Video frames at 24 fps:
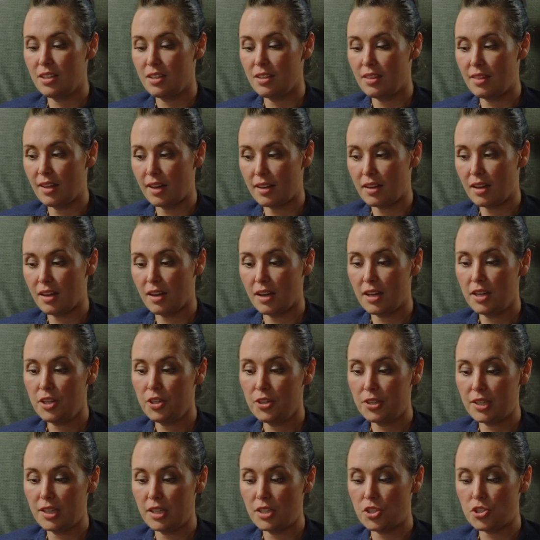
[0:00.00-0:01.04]
that
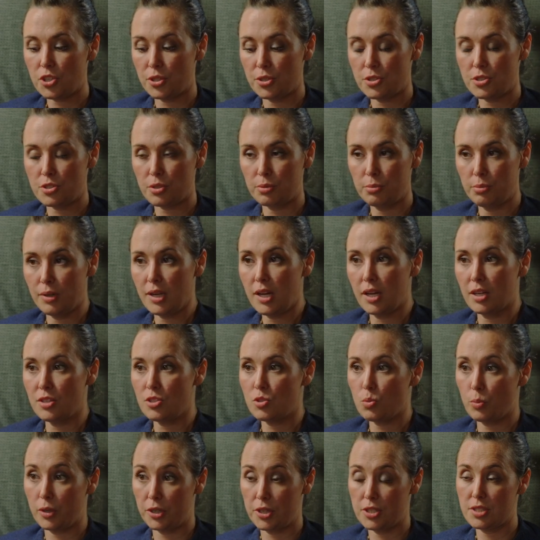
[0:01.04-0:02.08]
hierarchy turns
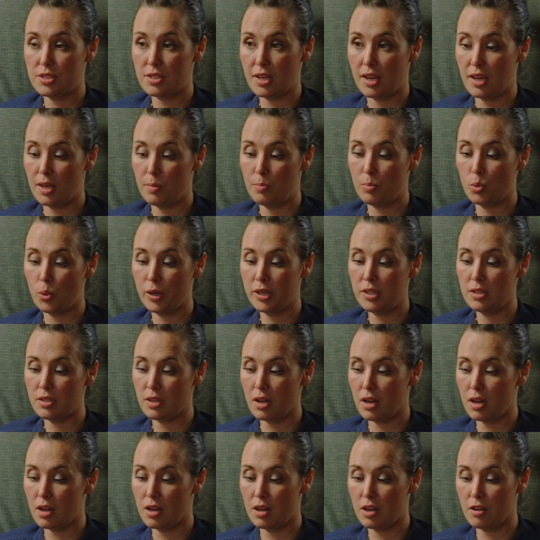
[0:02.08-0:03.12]
around where it's a point
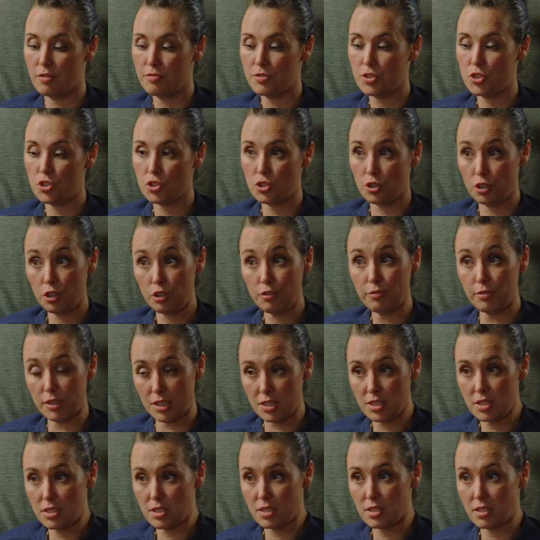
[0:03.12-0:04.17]
of
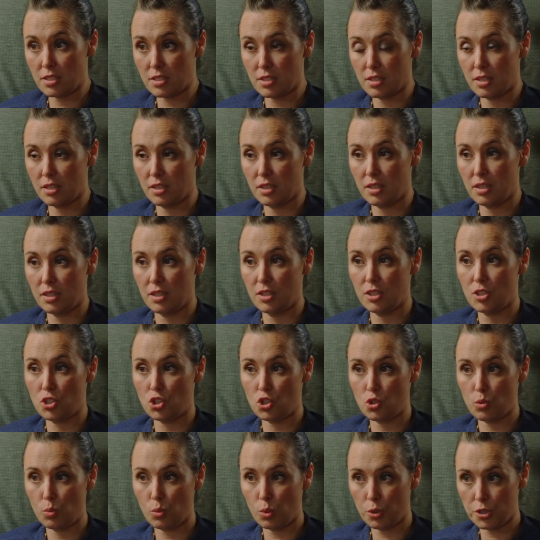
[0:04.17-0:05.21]
service
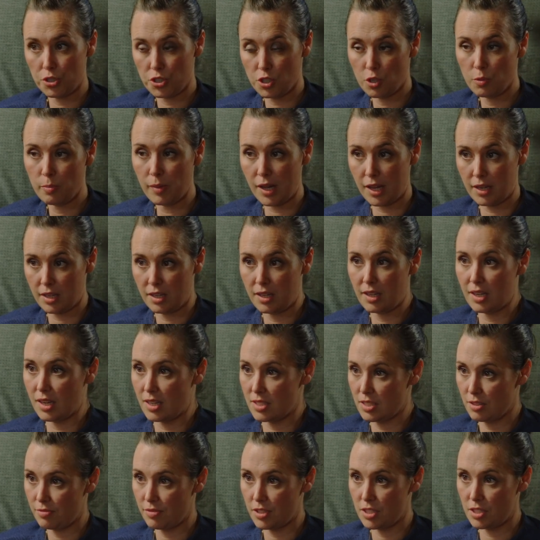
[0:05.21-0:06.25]
towards humanity
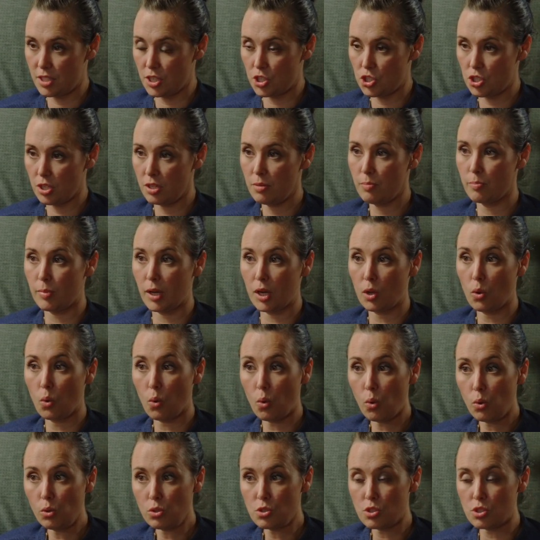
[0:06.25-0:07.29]
as a physician, but
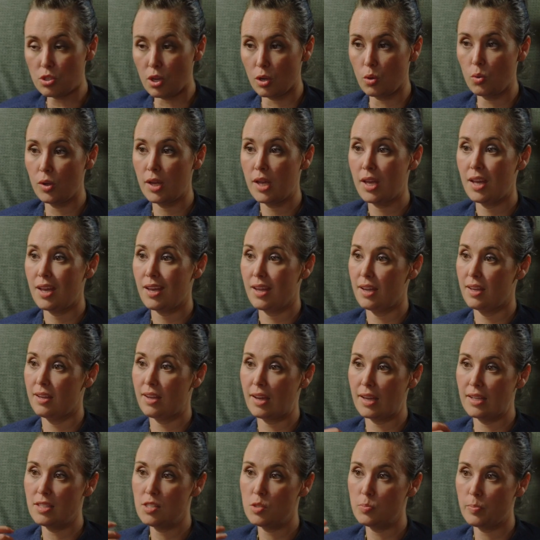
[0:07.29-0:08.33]
also it
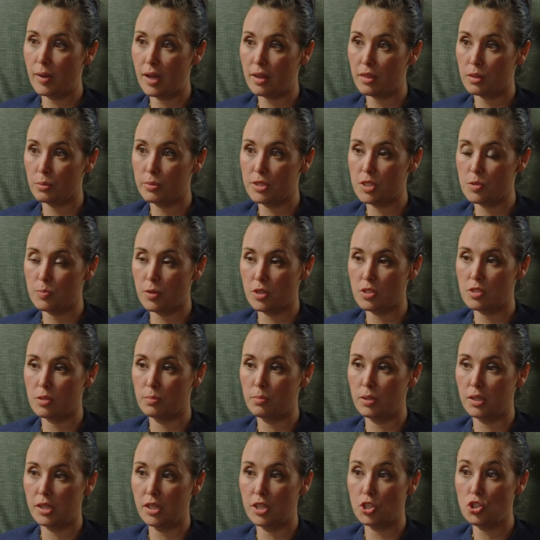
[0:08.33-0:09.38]
hands back the
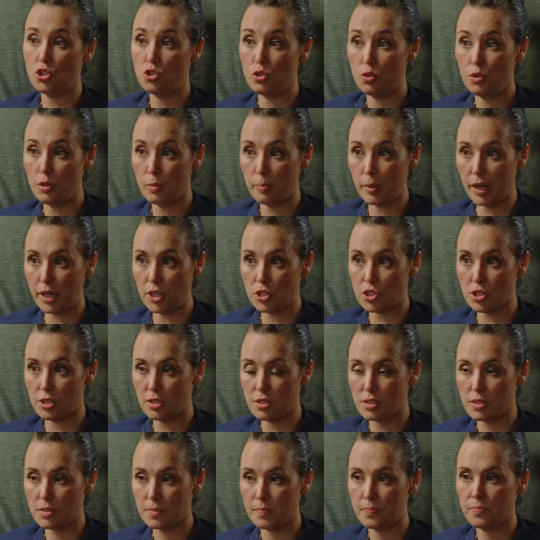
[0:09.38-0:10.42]
responsibility to the
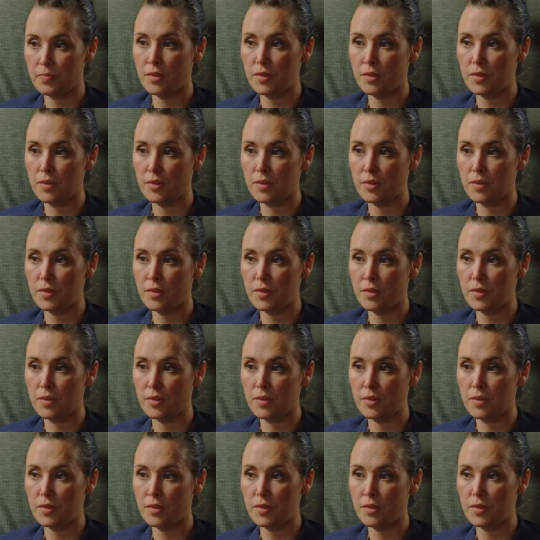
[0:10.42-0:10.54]
patient,